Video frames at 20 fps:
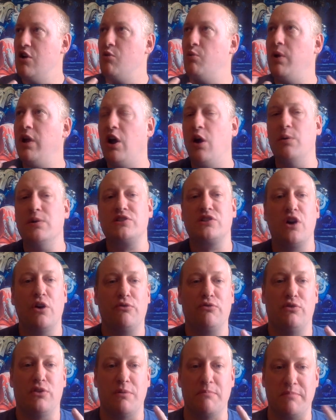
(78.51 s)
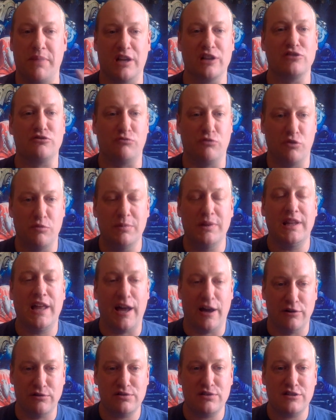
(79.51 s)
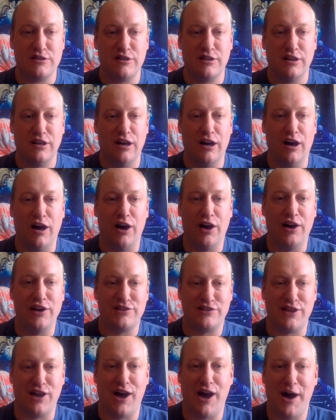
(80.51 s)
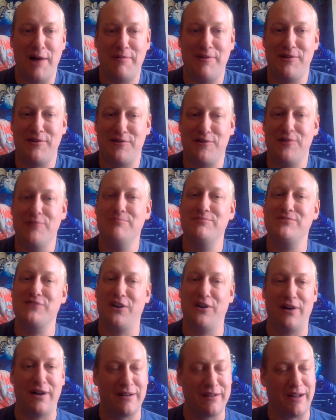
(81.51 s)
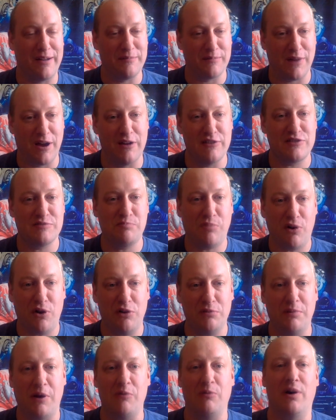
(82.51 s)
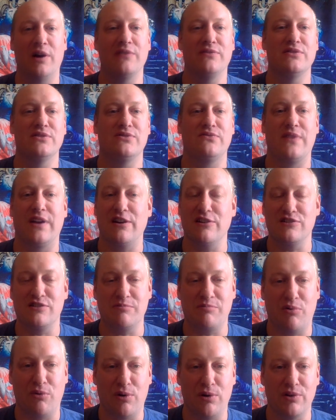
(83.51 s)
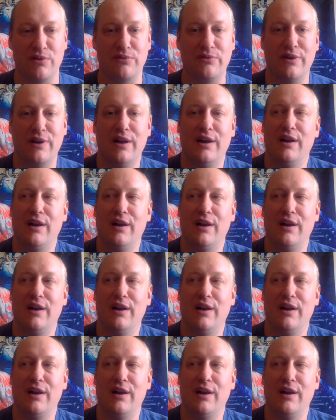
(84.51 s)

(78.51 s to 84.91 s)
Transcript: We always go for the biggest room in the house as the hobby room, so I'm kind of spoiled. My wife is very supportive